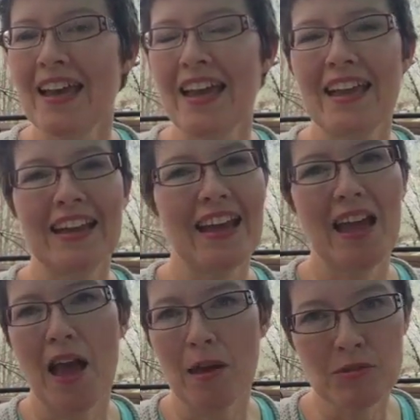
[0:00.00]
and
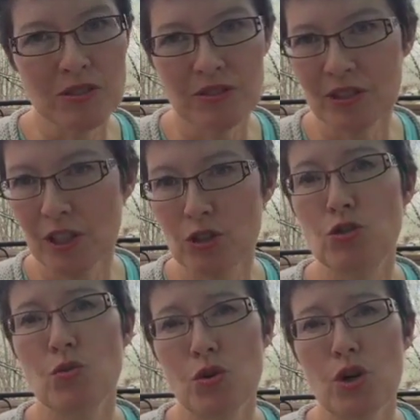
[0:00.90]
I absolutely
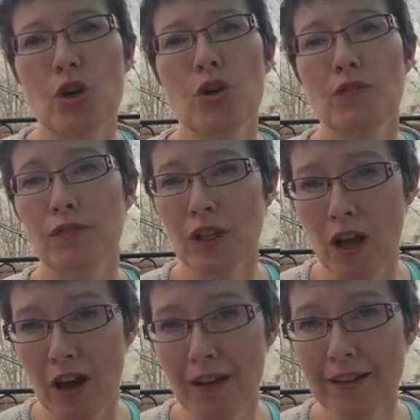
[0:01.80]
adore her
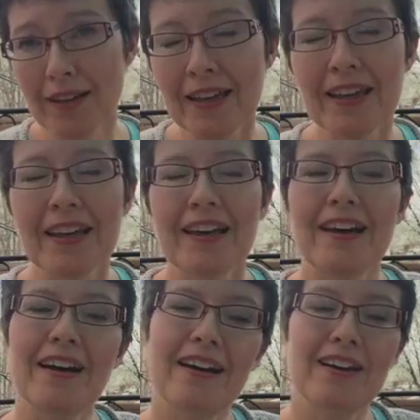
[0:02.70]
vlog.
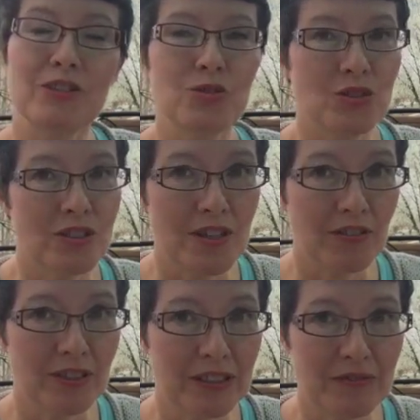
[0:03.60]
You should
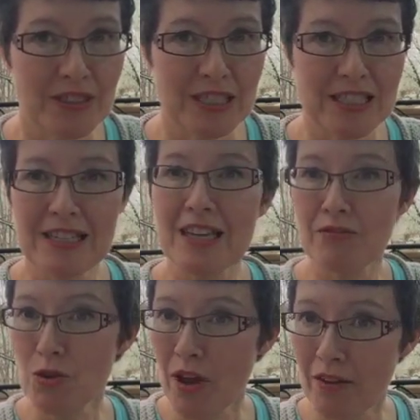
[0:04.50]
definitely visit it
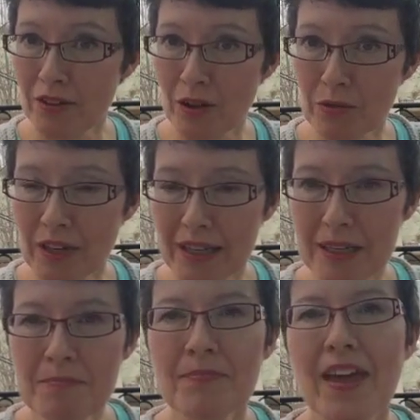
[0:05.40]
if you haven't
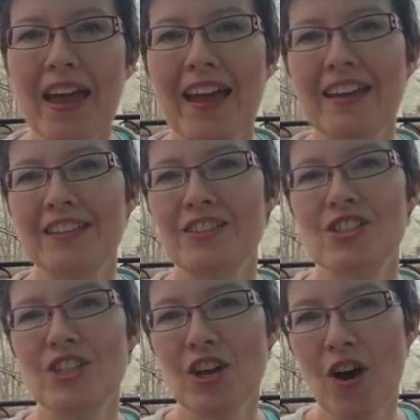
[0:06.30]
already. And
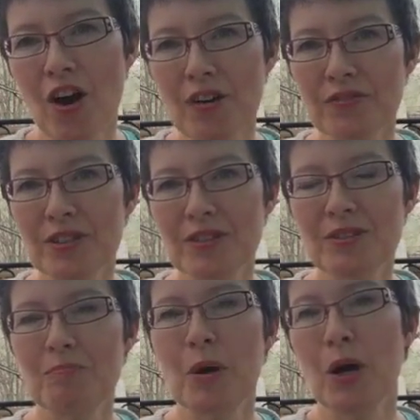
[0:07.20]
she
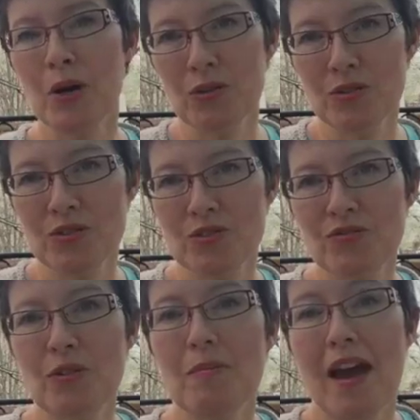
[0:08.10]
often posts
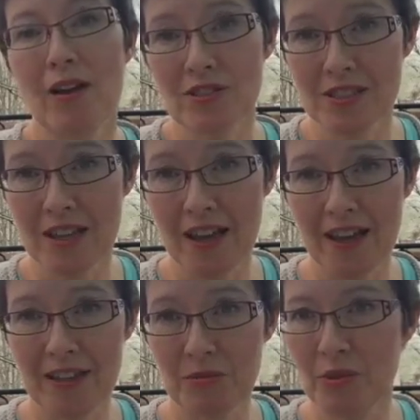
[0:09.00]
from
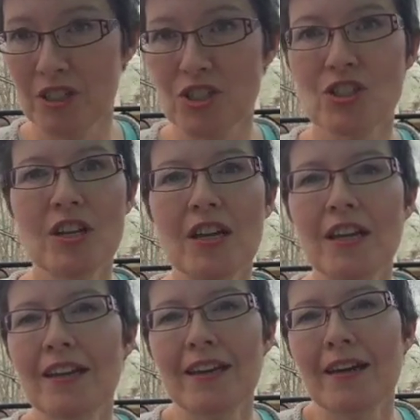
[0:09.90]
outside, which
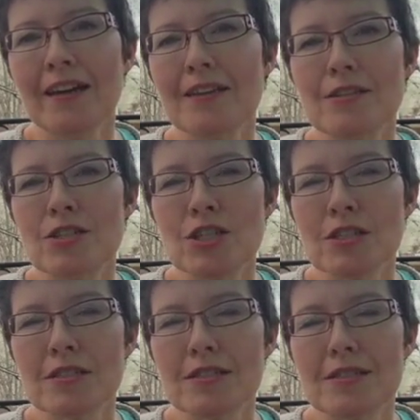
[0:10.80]
is
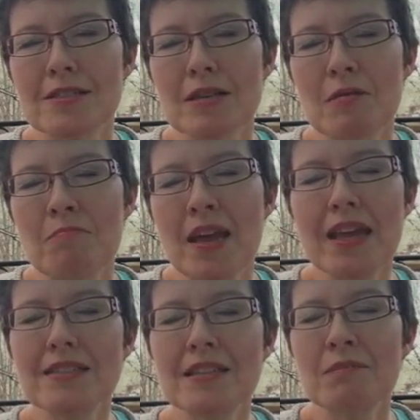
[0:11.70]
just this
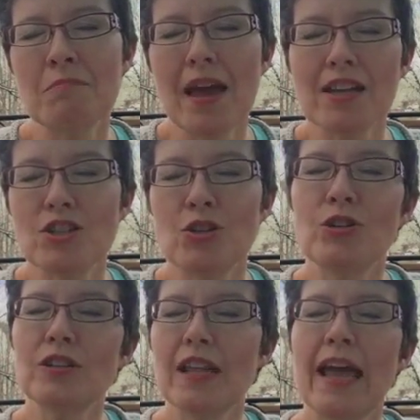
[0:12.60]
amazing
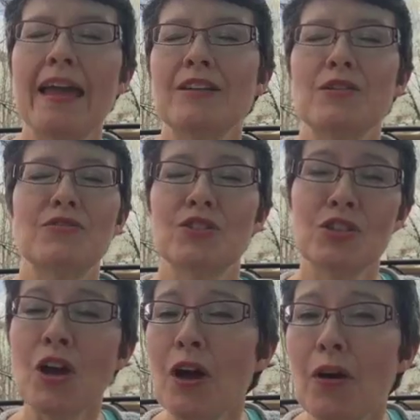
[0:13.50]
magical land of
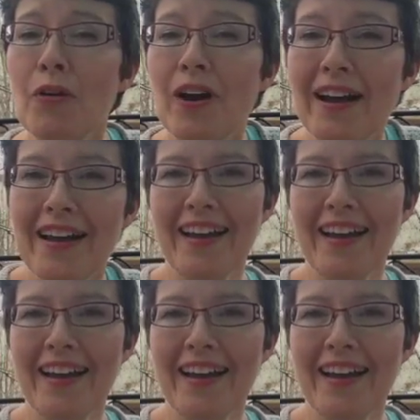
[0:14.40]
snow.